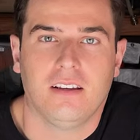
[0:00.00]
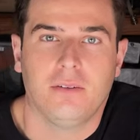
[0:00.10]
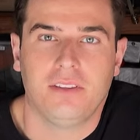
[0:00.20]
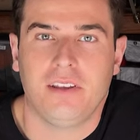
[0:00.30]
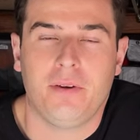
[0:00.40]

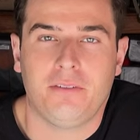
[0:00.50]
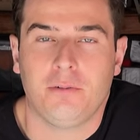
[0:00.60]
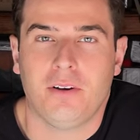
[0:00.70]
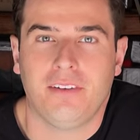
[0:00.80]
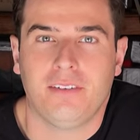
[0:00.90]
What's up,
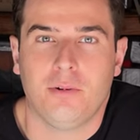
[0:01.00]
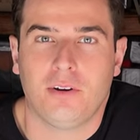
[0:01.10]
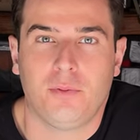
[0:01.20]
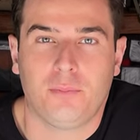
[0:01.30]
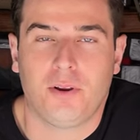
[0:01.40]
everyone?
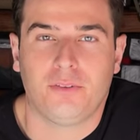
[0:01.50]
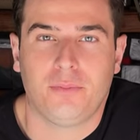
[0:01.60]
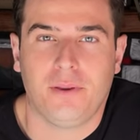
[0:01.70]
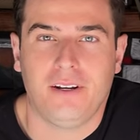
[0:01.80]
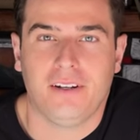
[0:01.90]
Welcome to Prost!
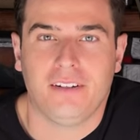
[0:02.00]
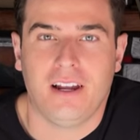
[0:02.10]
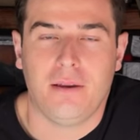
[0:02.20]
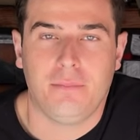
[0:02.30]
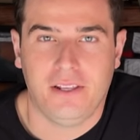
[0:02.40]
With Peter.
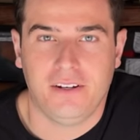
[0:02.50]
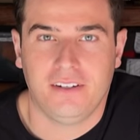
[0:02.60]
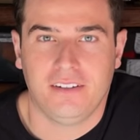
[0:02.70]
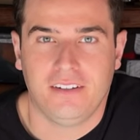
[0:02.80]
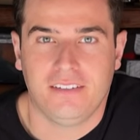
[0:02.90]
I'm
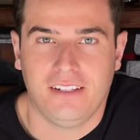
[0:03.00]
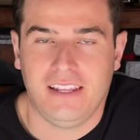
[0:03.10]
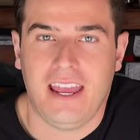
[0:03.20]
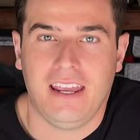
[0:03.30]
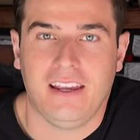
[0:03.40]
Peter.
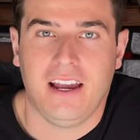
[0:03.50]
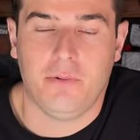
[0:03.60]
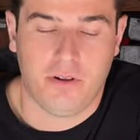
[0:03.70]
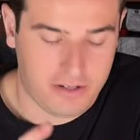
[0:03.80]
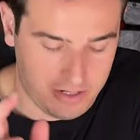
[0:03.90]
Today, I
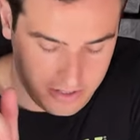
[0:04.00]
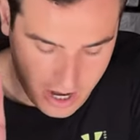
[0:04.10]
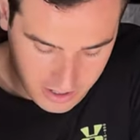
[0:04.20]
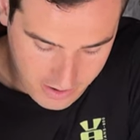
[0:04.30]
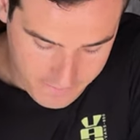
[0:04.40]
wanted to
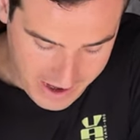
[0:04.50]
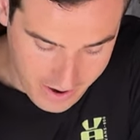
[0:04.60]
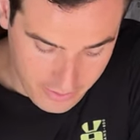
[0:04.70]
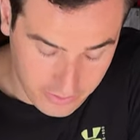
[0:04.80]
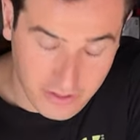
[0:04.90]
talk
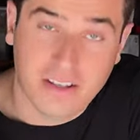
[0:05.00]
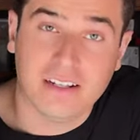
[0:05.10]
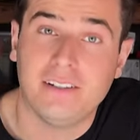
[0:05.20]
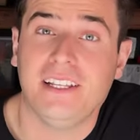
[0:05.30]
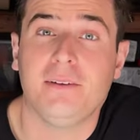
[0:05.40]
about
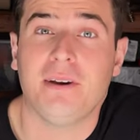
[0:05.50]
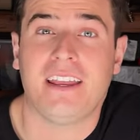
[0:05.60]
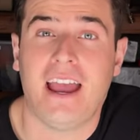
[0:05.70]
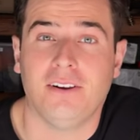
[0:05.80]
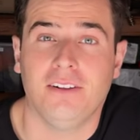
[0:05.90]
cleaning my
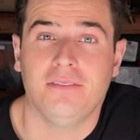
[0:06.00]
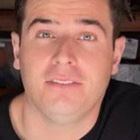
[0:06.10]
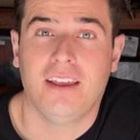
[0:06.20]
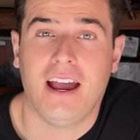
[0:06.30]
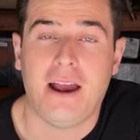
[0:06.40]
kettle.
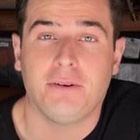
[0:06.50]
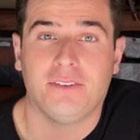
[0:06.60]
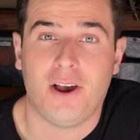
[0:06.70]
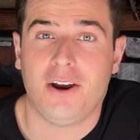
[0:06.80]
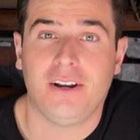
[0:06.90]
I
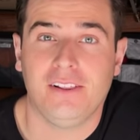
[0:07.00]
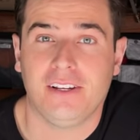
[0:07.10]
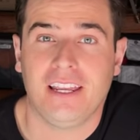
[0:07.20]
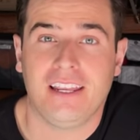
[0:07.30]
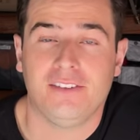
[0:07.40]
was already
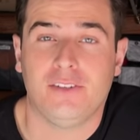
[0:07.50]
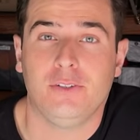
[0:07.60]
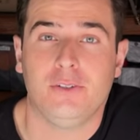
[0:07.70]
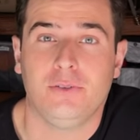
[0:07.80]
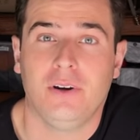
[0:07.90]
looking
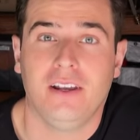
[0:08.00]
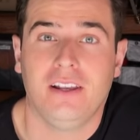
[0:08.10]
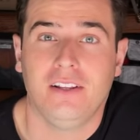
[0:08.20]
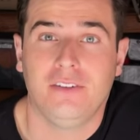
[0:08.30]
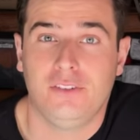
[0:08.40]
into
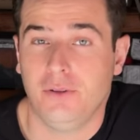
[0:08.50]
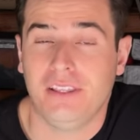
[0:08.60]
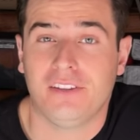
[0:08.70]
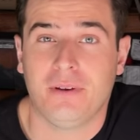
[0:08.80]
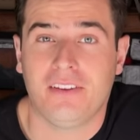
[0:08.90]

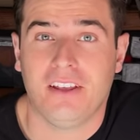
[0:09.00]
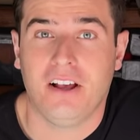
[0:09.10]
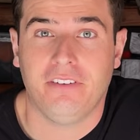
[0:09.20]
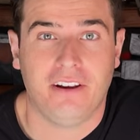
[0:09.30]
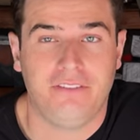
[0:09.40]
doing this
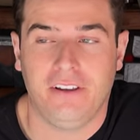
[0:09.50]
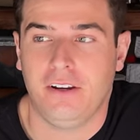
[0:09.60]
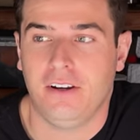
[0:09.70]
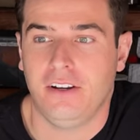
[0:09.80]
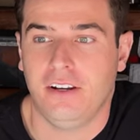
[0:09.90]
myself, and I
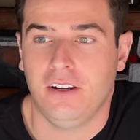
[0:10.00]
figured,